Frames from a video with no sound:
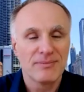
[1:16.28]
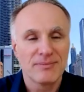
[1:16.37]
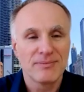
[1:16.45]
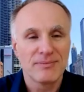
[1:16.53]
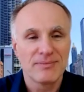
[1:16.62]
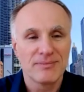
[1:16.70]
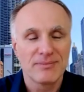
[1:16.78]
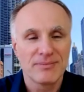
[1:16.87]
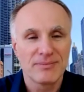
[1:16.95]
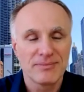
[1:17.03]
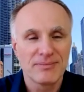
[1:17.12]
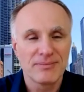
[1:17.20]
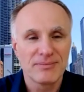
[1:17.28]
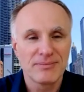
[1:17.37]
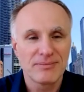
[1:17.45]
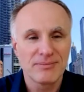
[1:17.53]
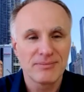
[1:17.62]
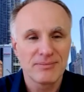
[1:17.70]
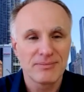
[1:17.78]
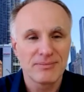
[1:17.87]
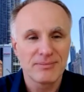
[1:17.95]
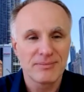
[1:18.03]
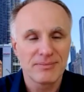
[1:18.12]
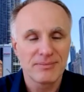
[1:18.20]

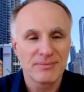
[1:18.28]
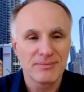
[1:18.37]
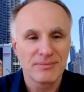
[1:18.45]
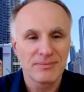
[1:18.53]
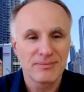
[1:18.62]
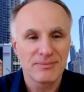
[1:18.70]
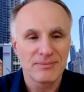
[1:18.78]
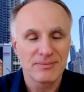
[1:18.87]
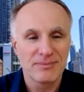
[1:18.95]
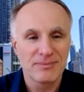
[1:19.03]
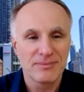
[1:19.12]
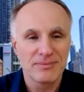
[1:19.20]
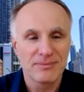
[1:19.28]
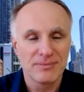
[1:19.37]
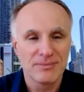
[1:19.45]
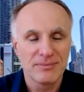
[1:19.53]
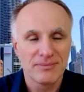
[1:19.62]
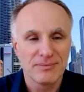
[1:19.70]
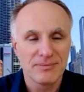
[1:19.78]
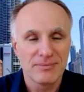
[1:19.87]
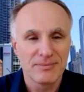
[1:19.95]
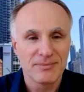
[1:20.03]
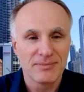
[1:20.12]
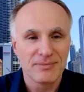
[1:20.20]

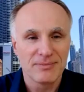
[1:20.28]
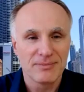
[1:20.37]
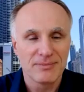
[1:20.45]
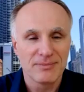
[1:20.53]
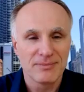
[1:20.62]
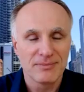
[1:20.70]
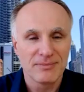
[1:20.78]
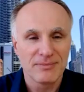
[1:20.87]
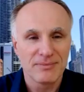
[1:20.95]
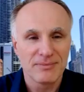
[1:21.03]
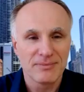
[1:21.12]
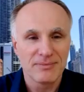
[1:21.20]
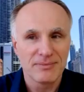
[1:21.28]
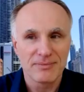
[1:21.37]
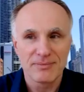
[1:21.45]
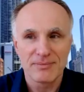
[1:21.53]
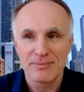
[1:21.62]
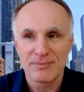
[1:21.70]
This person isn't speaking.